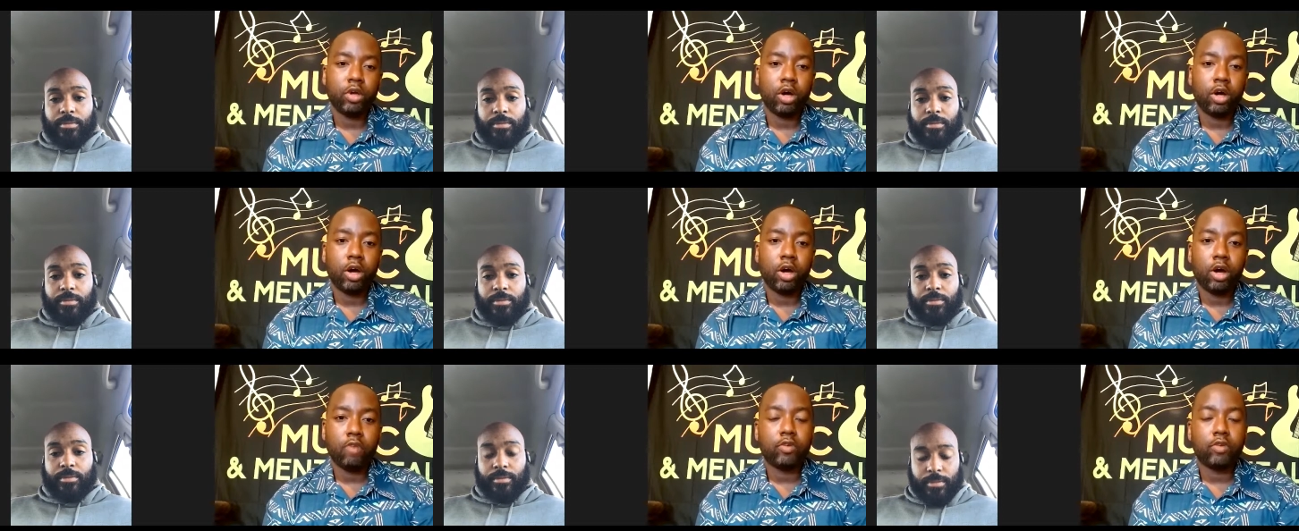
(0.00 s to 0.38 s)

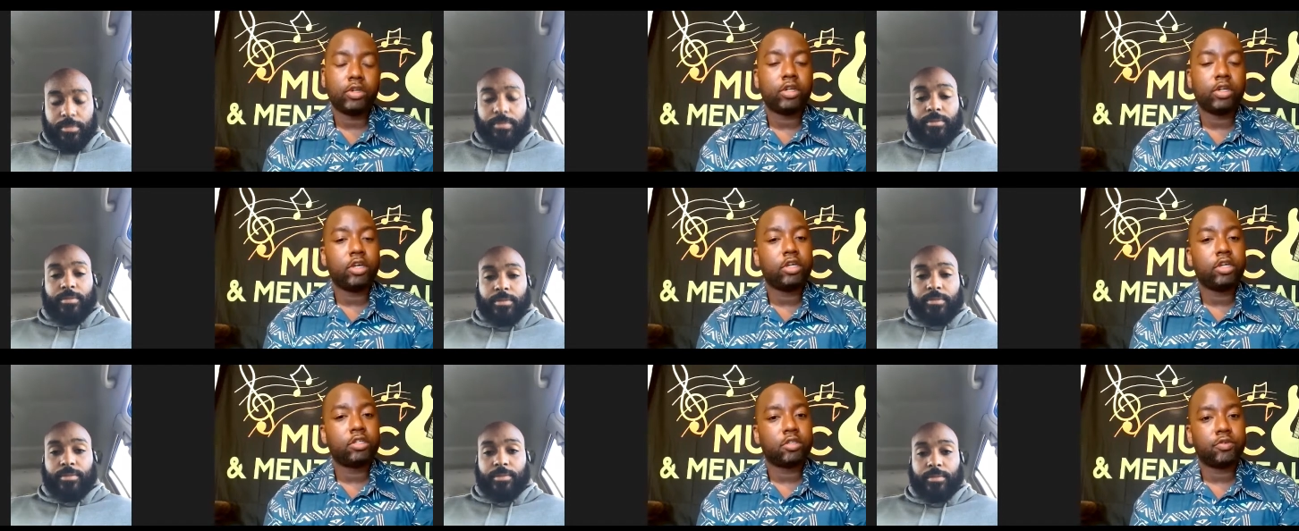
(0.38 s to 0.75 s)
Speaker 1: of
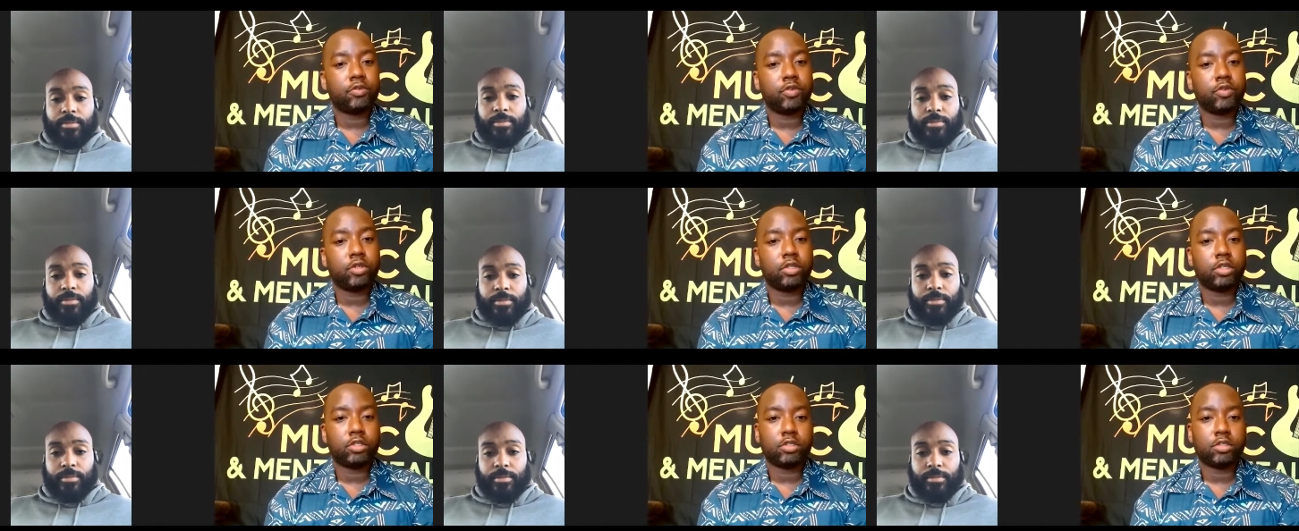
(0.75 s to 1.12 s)
an
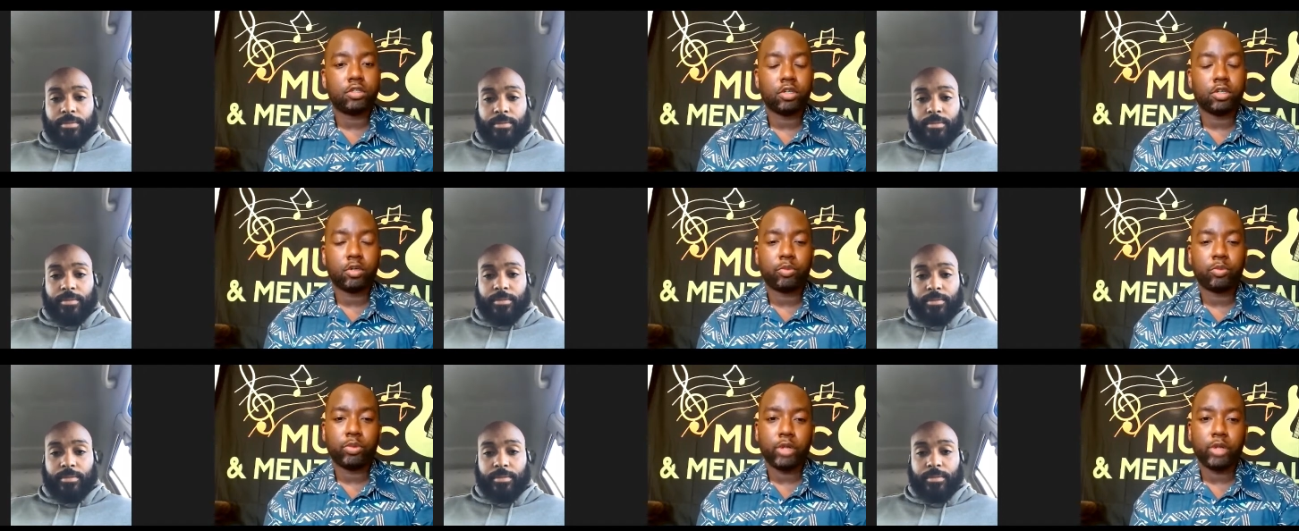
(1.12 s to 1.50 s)
interview that
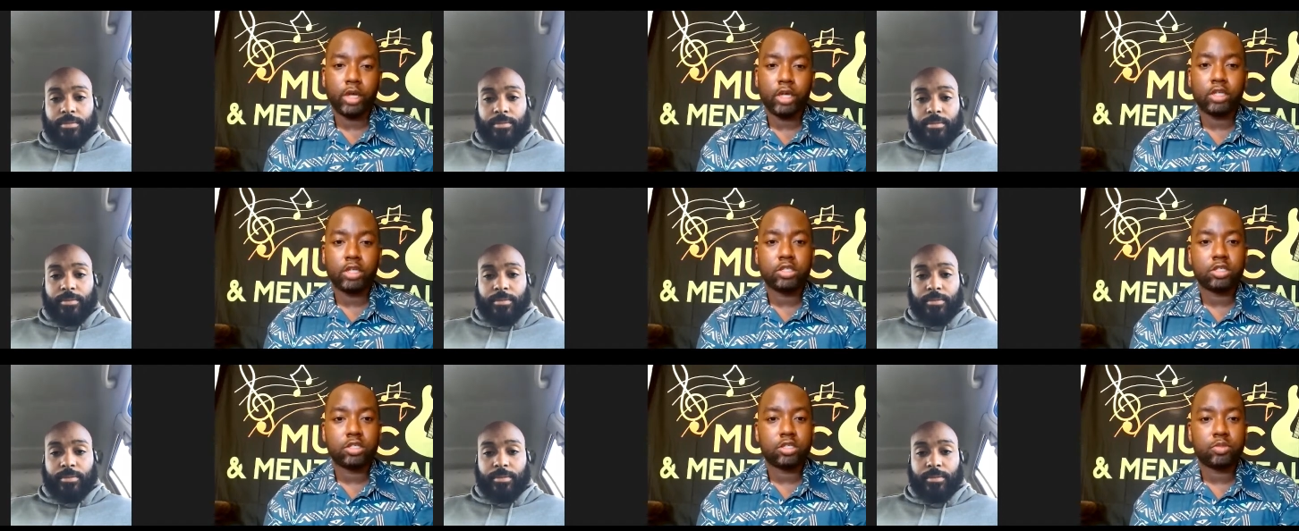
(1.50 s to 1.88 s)
took
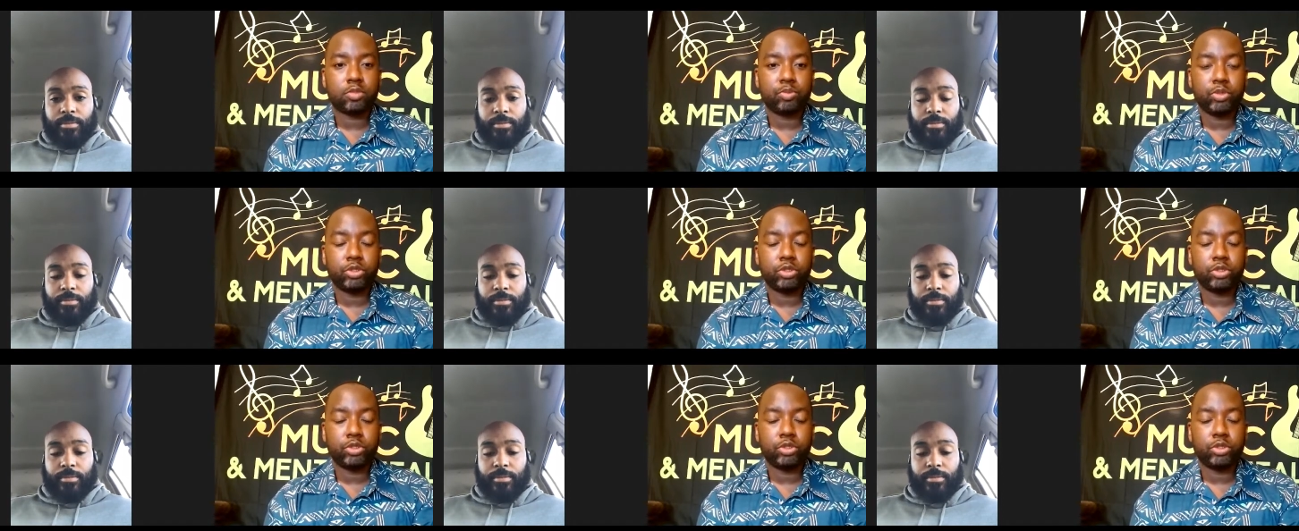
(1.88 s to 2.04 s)
place